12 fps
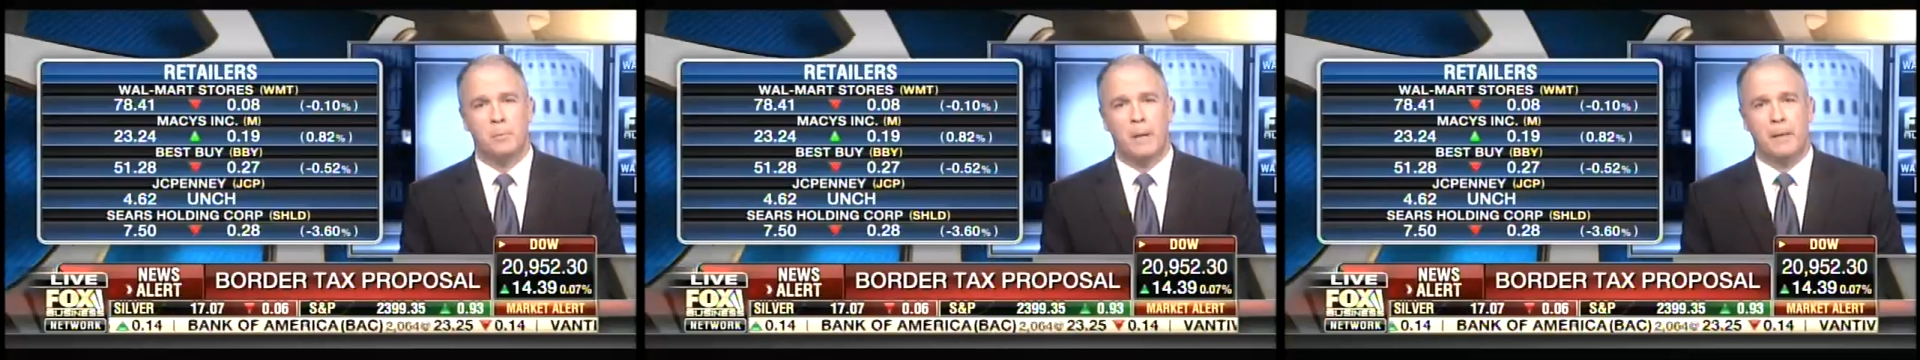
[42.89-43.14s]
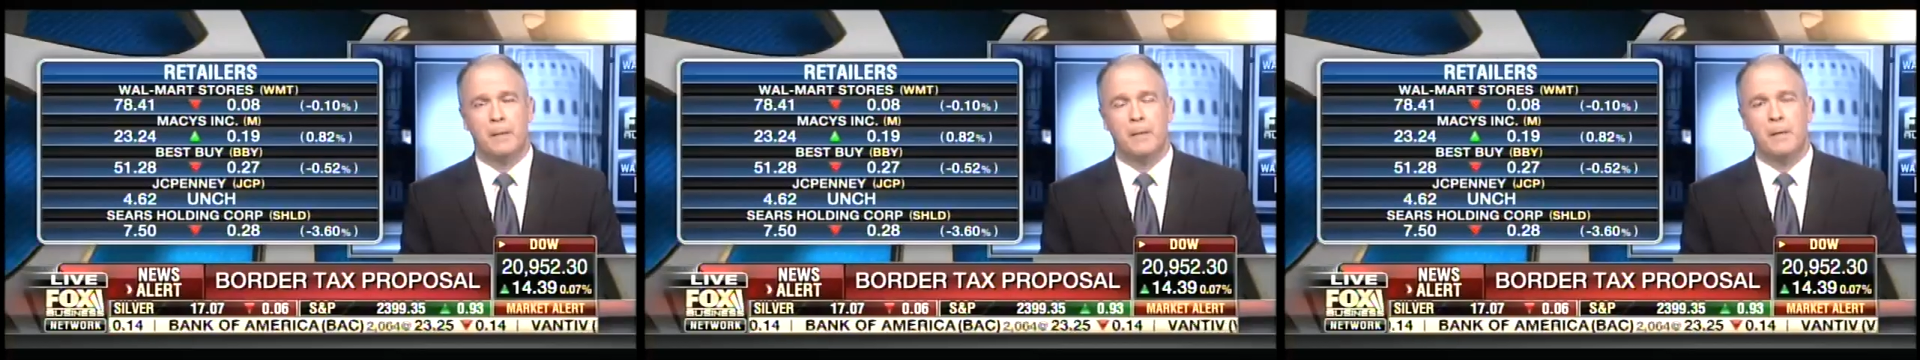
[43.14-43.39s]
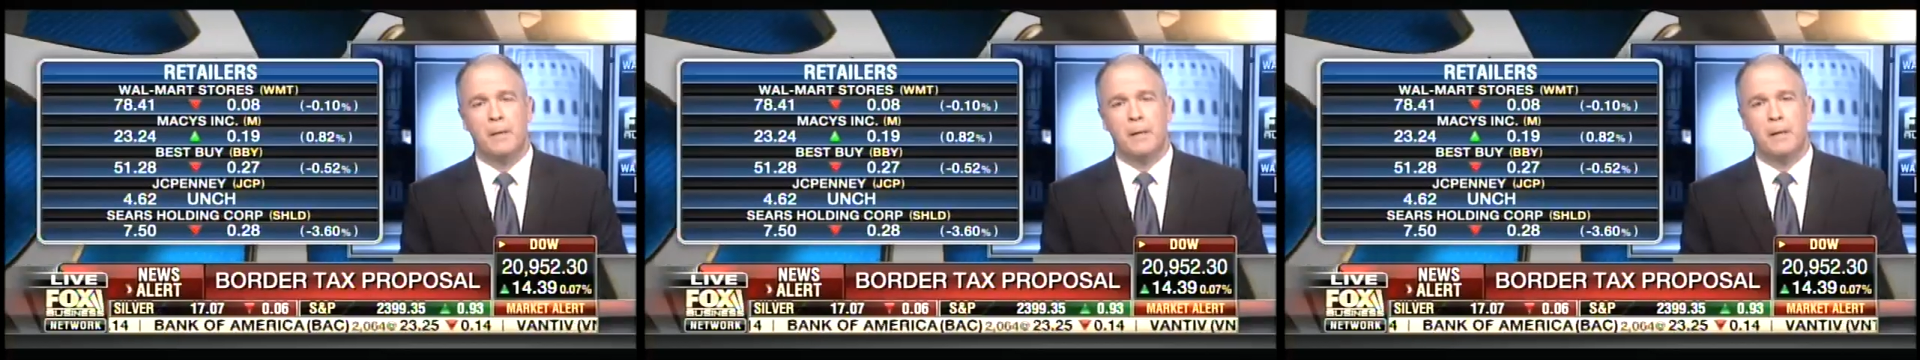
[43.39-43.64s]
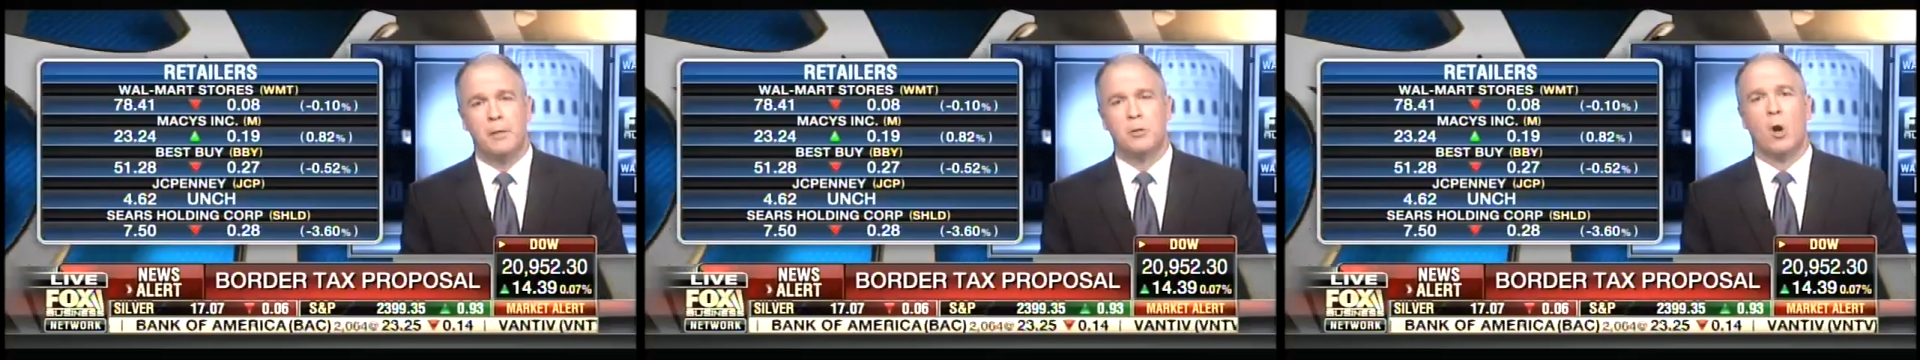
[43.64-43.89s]
but
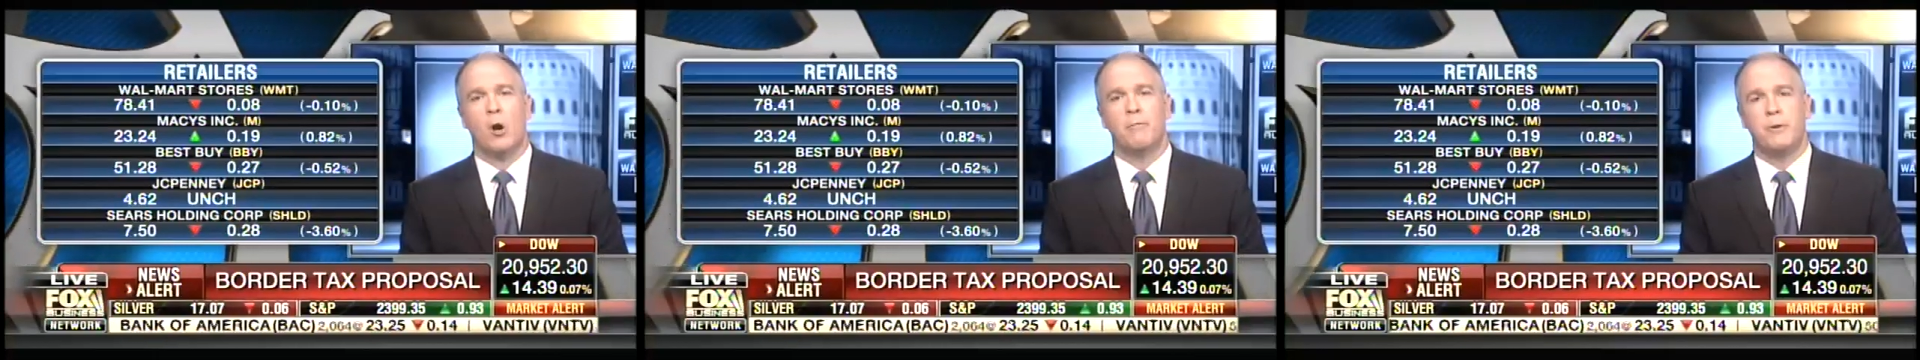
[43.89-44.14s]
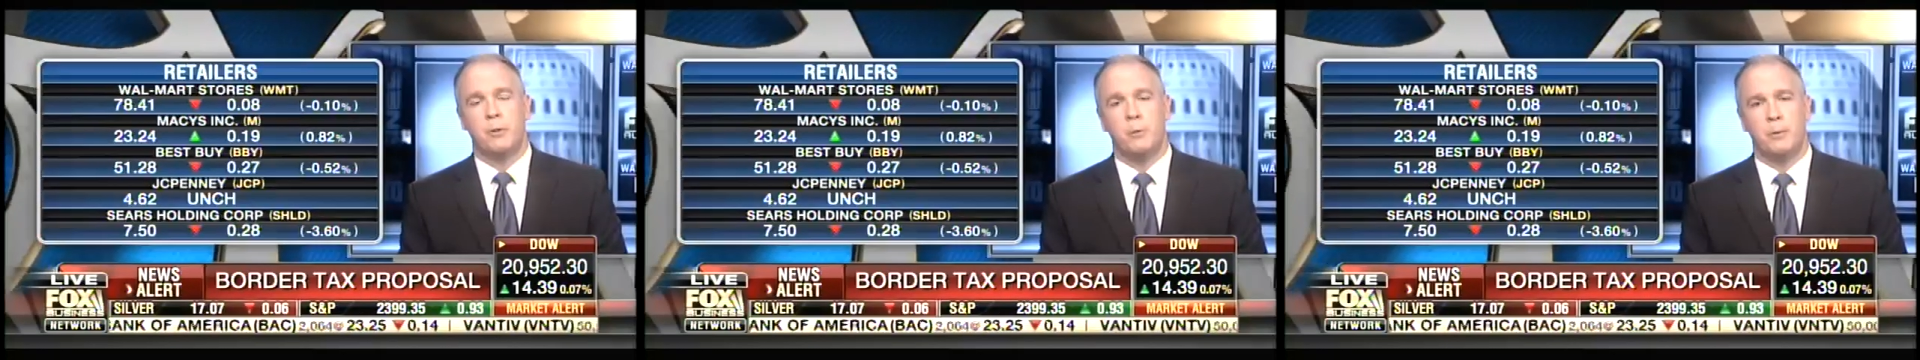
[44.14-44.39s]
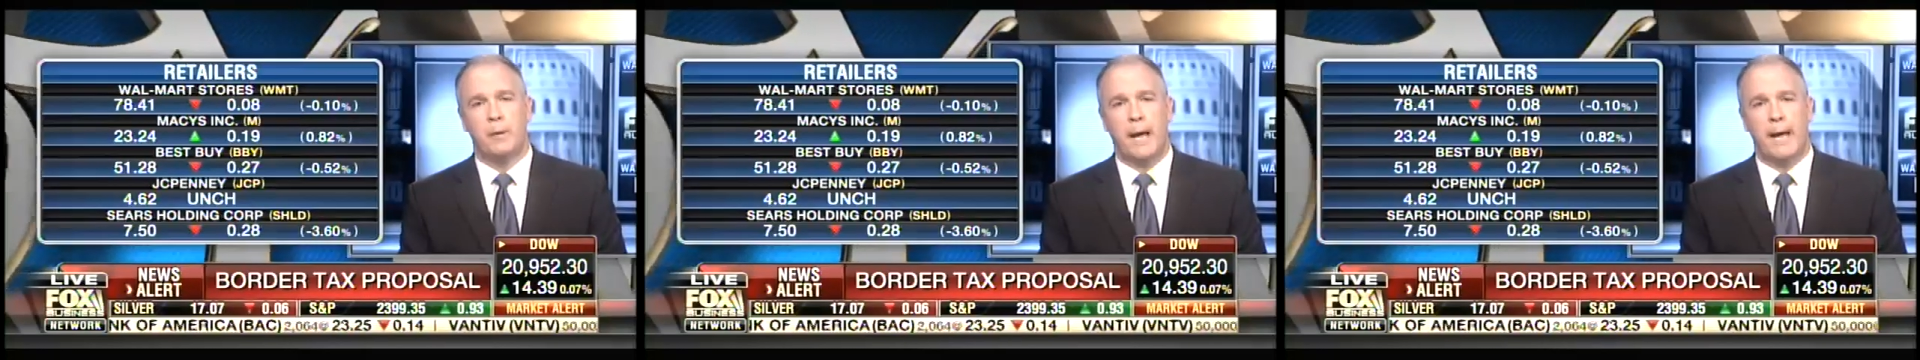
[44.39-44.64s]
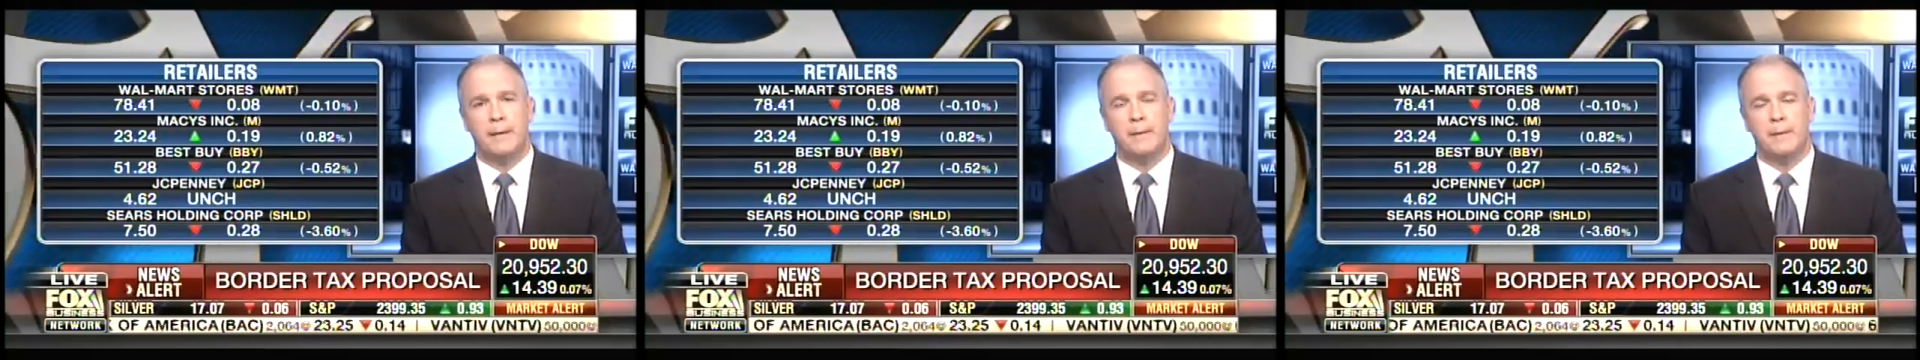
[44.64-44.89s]
it is our view
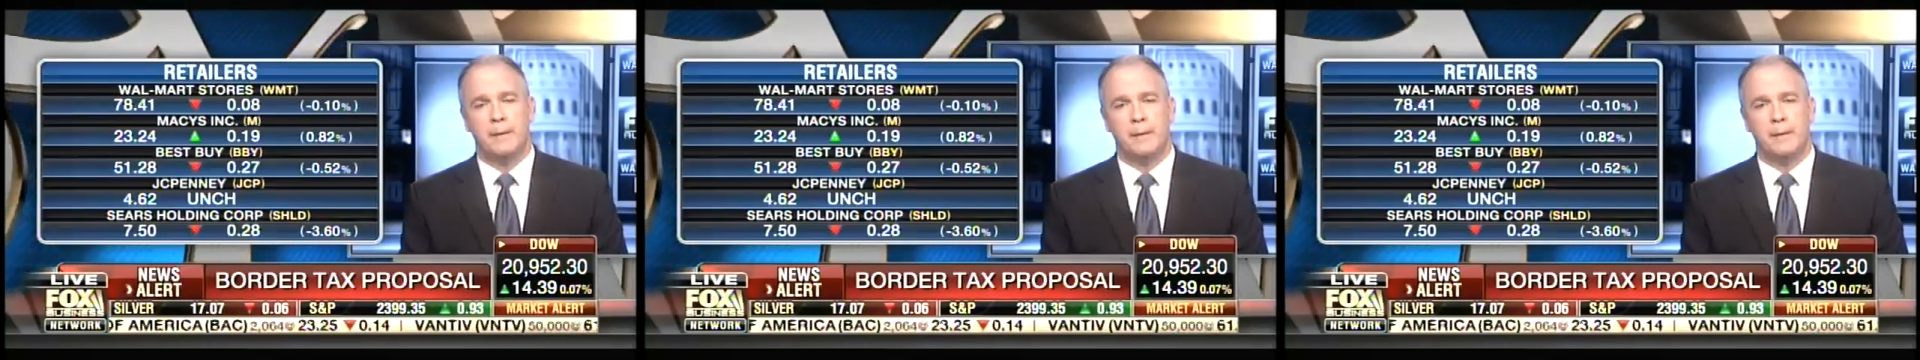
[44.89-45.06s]
that